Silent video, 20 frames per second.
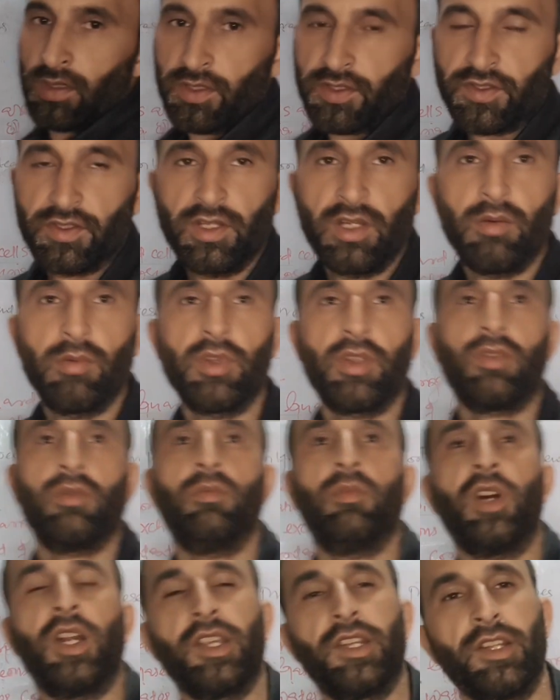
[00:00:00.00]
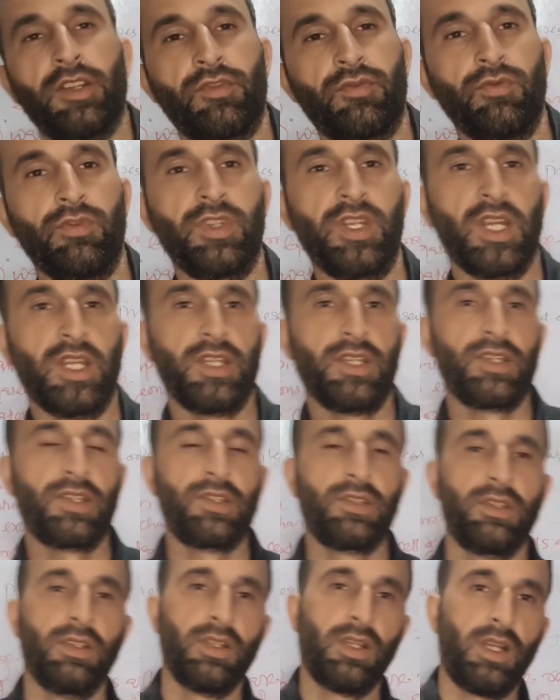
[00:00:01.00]
Assalamu alaikum, my dear
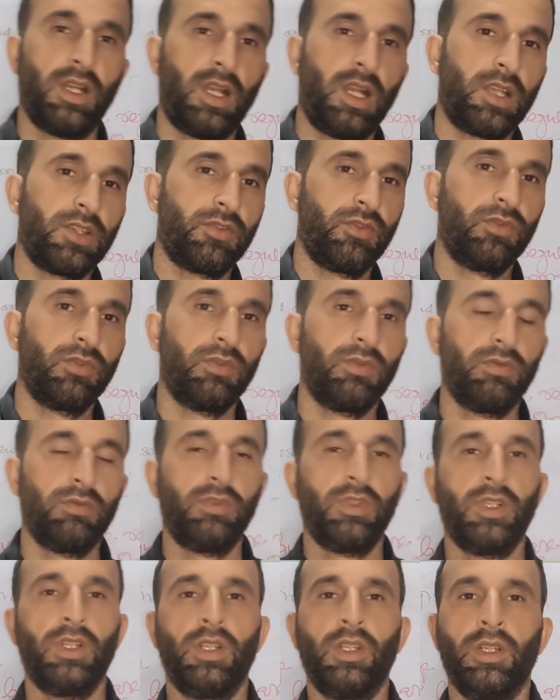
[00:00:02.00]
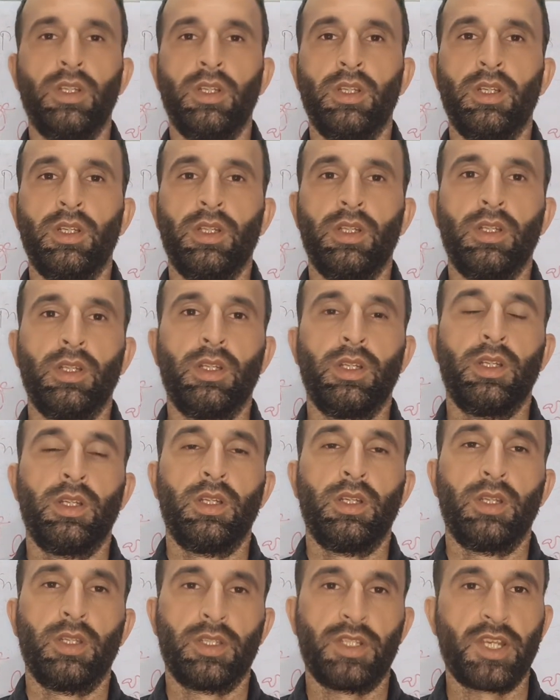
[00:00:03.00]
students. As you know,
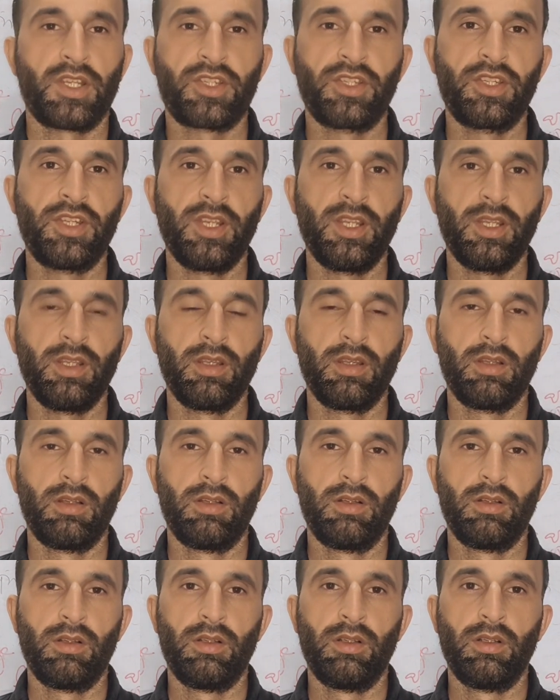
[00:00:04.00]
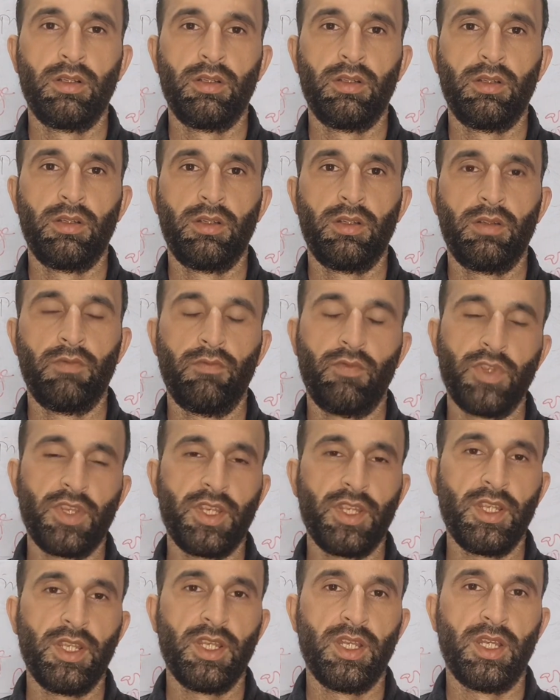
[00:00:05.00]
yesterday
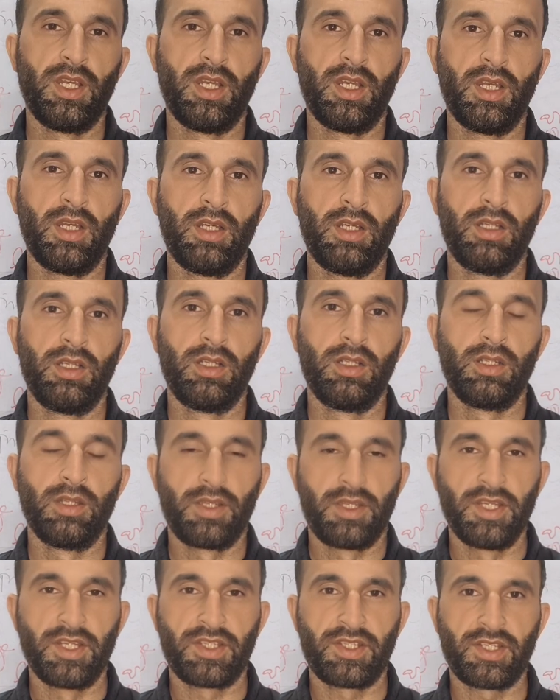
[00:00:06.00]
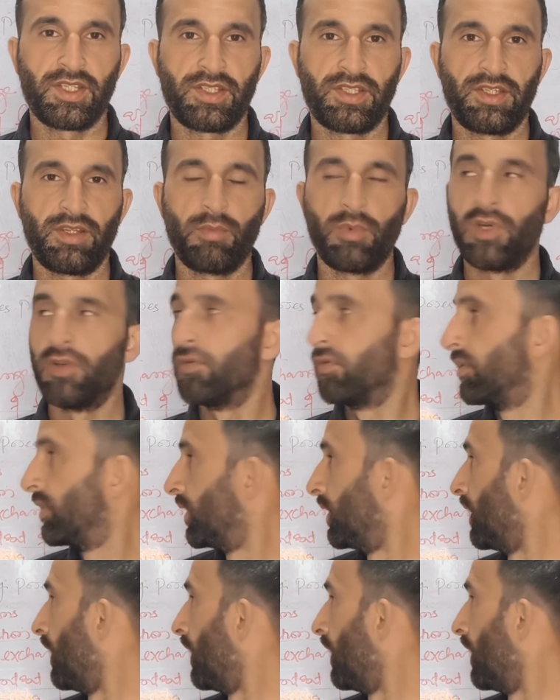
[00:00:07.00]
we discussed about